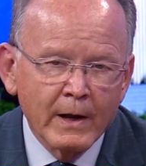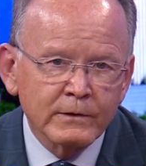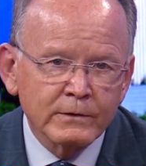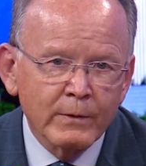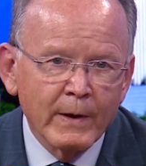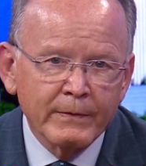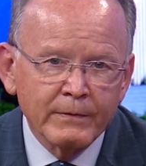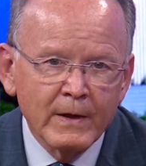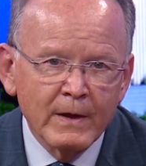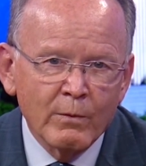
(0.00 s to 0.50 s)
So
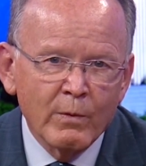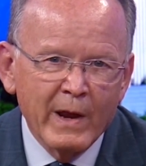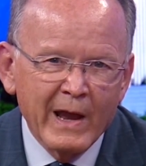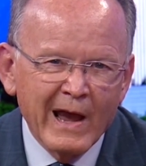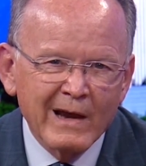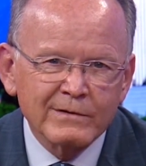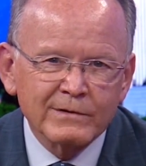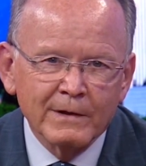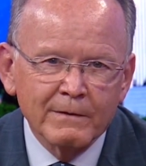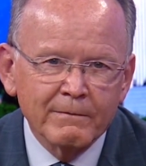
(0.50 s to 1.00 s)
I think we
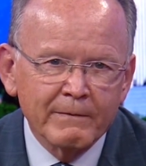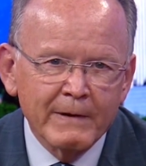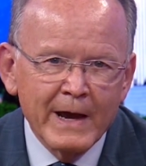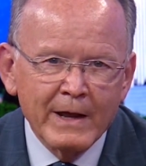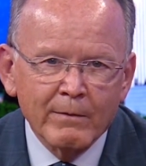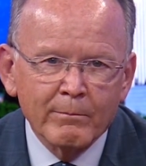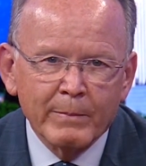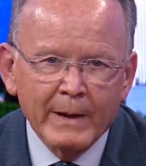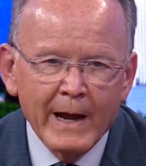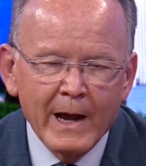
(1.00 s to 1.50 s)
actually
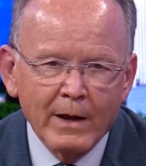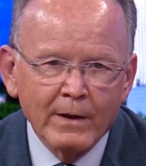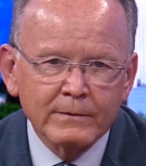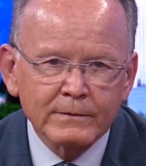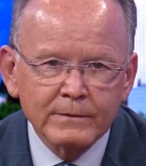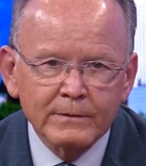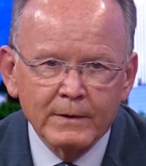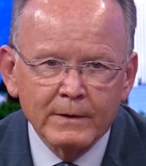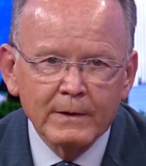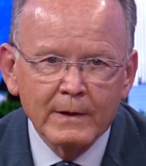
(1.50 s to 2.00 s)
found a
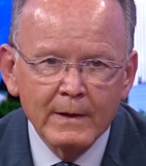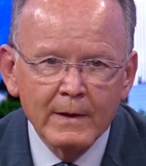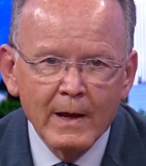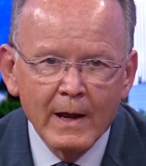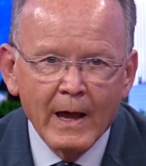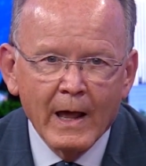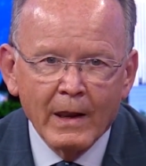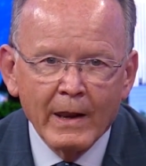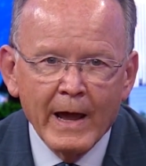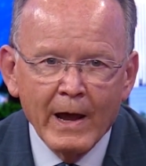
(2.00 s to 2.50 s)
balance that
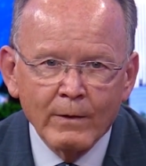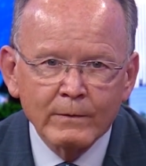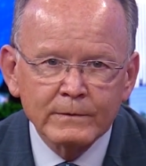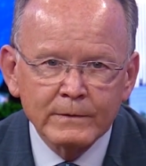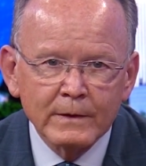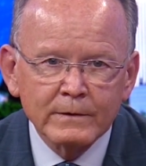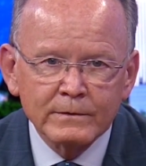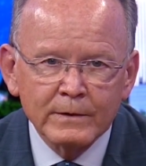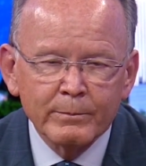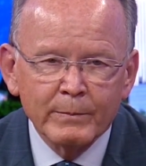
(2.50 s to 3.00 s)
allows
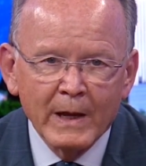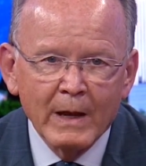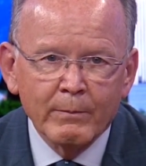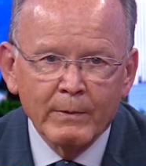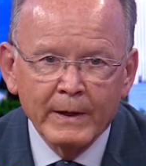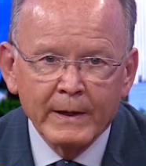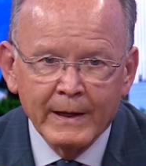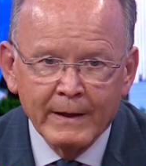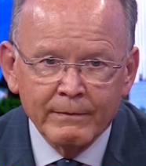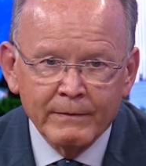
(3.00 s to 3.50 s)
us to be able
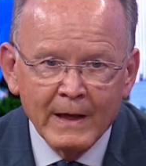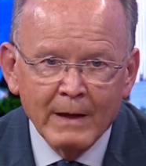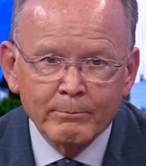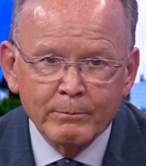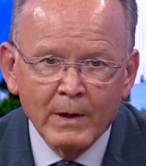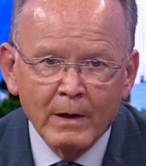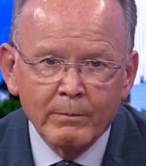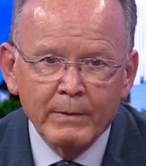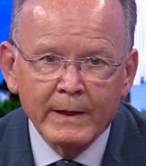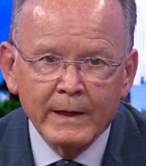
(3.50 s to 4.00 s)
to get that
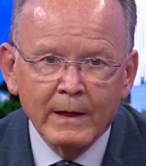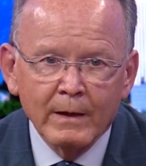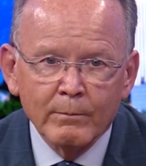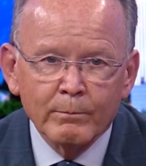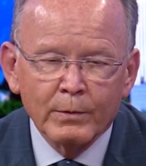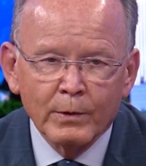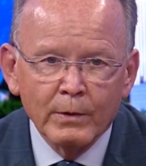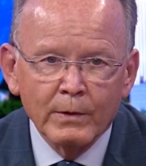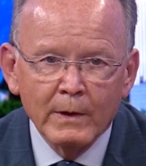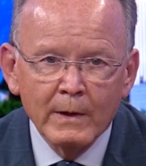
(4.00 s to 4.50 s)
public
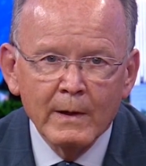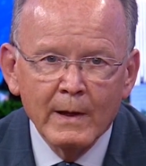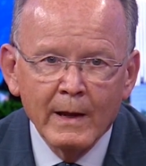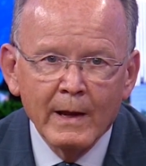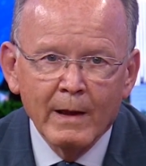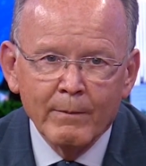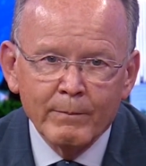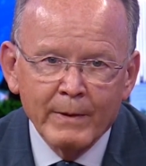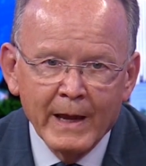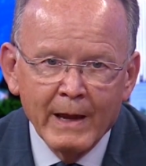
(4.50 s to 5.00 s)
input
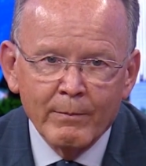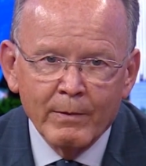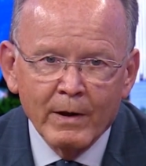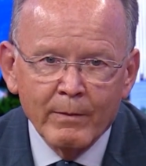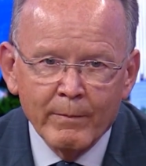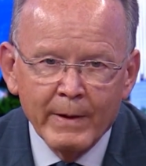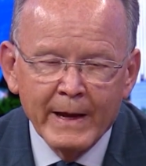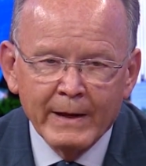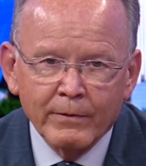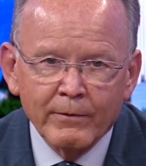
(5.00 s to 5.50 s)
and be able to
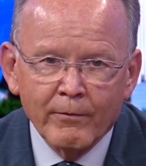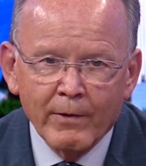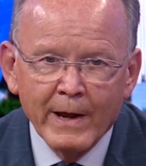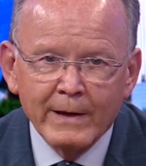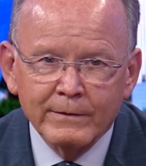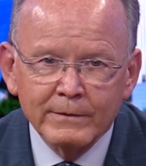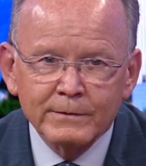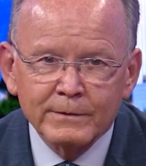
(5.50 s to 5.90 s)
make the right